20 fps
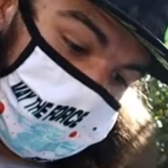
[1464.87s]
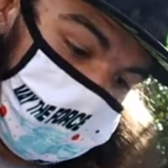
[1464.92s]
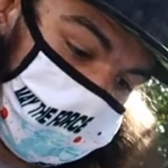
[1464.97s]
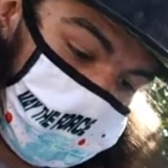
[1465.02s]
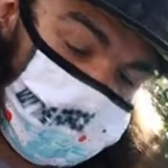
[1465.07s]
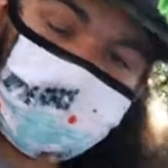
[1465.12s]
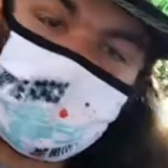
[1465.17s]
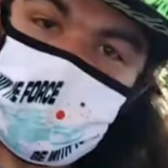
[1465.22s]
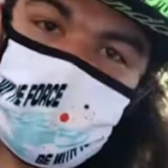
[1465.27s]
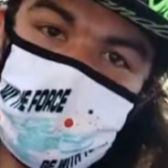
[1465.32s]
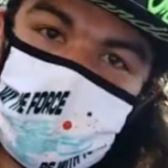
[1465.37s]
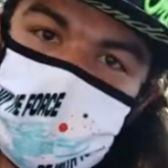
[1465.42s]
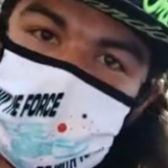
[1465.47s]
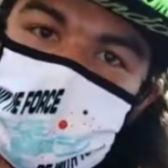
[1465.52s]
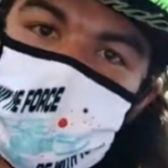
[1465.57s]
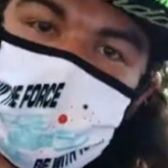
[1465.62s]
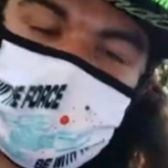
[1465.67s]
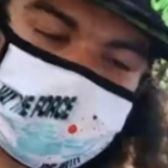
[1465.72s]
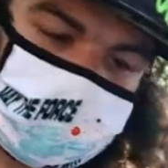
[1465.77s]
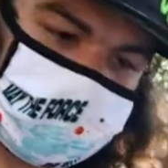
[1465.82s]
It looks more
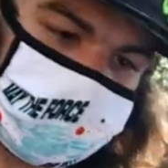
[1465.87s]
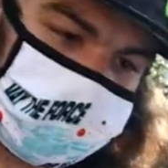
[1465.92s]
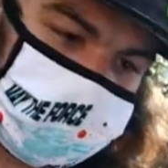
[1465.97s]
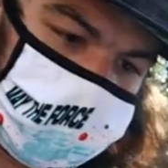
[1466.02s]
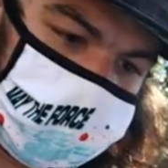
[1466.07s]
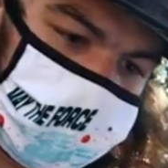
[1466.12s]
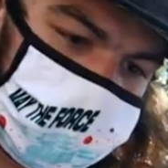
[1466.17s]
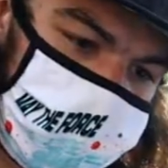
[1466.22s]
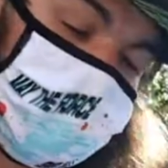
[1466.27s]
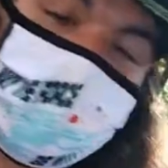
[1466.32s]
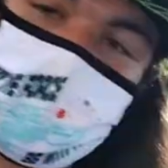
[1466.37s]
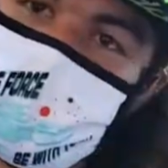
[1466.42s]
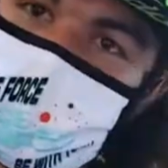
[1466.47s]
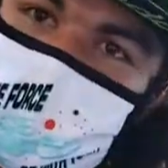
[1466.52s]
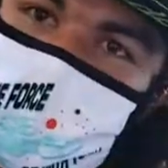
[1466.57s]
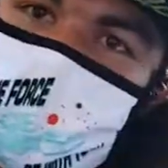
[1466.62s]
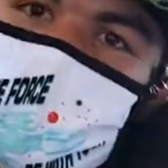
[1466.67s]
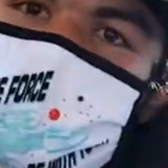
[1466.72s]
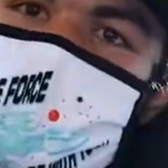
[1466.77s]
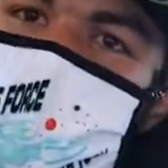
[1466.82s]
authentic. The
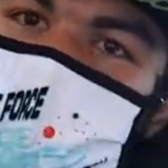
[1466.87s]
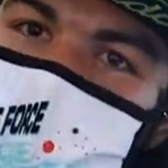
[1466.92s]
first time